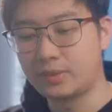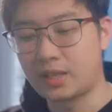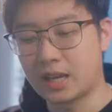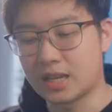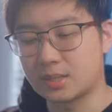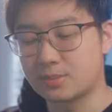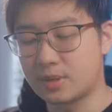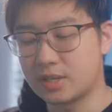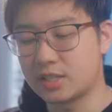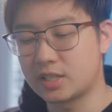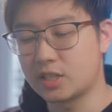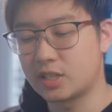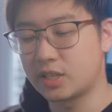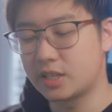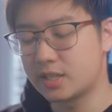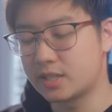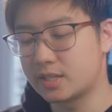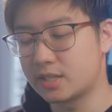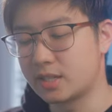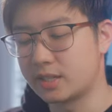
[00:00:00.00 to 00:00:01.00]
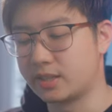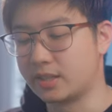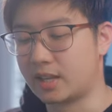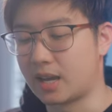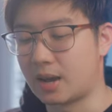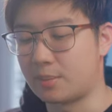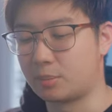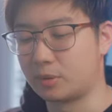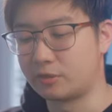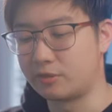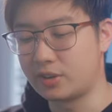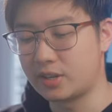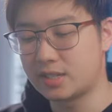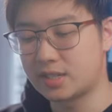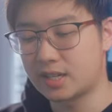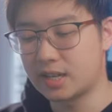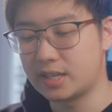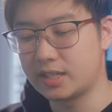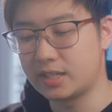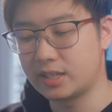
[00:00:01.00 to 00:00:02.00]
Text messages, the Apple
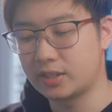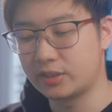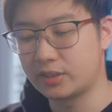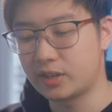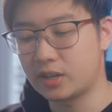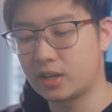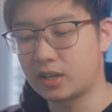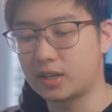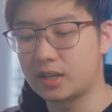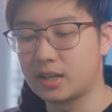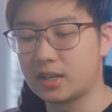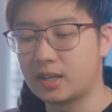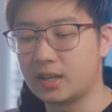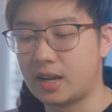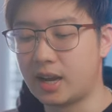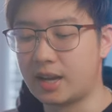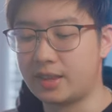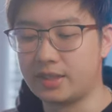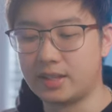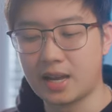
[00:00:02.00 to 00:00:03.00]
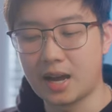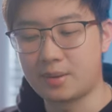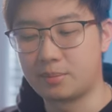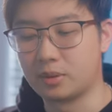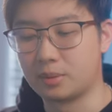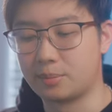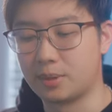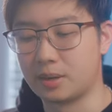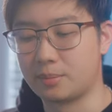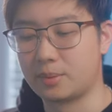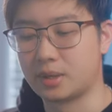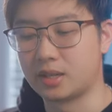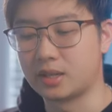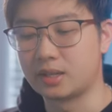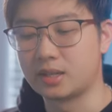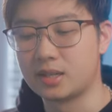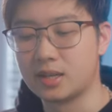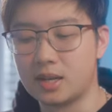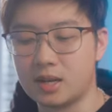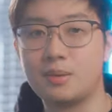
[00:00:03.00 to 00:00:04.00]
Face ID unlock, and the Apple Pay button.